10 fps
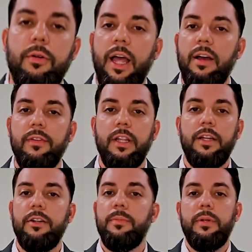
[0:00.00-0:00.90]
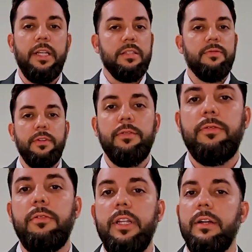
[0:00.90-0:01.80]
have a lender, please feel
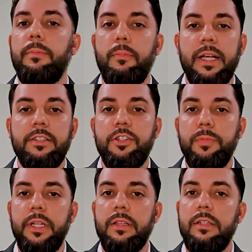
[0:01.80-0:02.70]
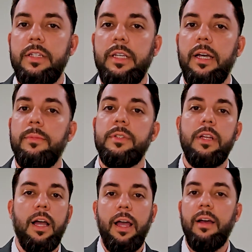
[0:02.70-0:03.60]
free to message me in the DMs.
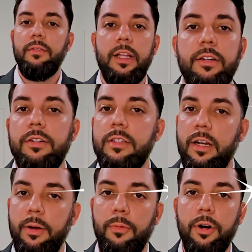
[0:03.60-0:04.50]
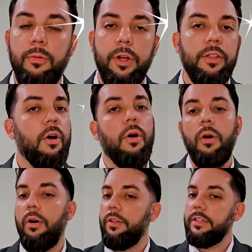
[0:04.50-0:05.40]
I have lenders that I work with
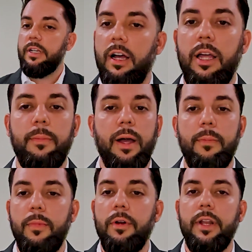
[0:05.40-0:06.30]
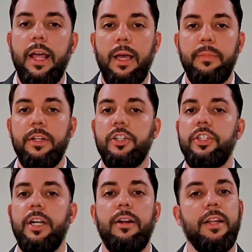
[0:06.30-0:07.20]
all the time. I'm more than happy to
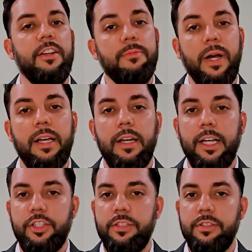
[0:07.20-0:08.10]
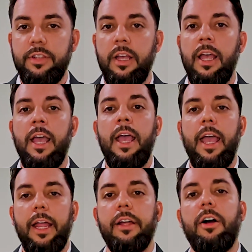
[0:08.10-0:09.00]
share any of my connections
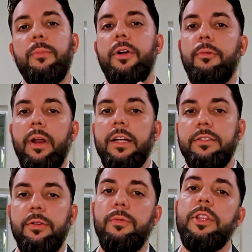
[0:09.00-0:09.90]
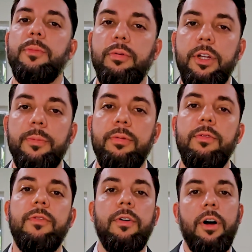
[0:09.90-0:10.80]
and come correct with the
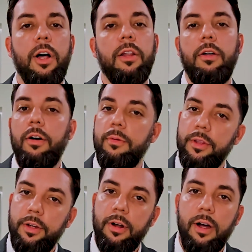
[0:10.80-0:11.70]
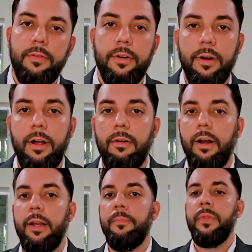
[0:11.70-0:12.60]
pre-approval along with your offer, all right?